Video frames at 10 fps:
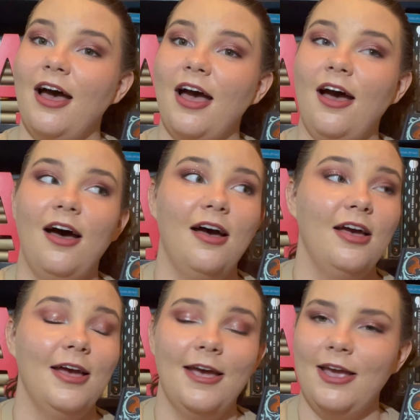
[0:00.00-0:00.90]
Uh,
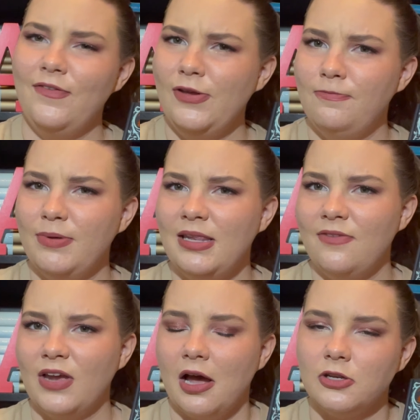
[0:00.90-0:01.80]
if you've been
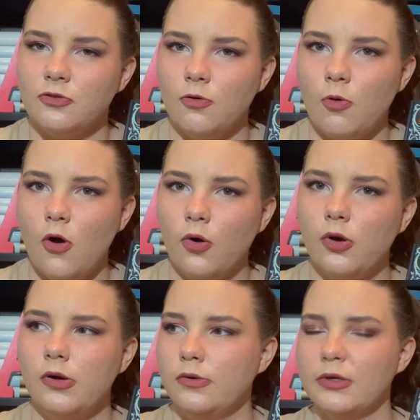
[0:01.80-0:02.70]
living under a
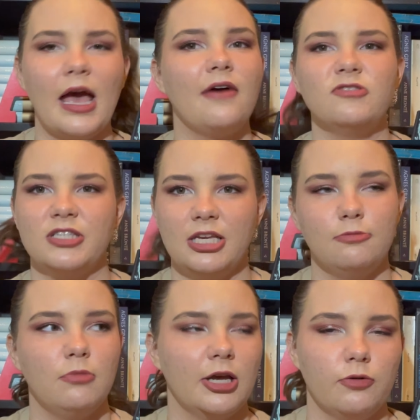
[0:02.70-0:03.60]
rock, or you haven't seen
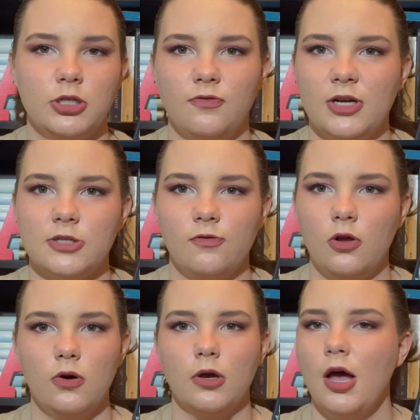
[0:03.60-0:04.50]
my Grishaverse
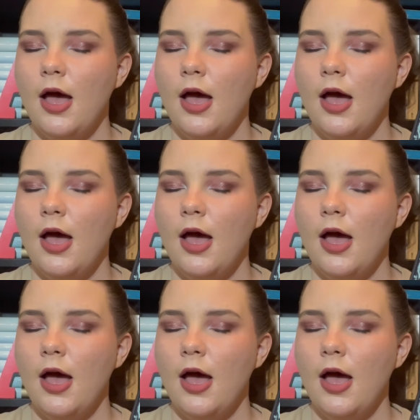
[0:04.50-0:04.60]
vlog,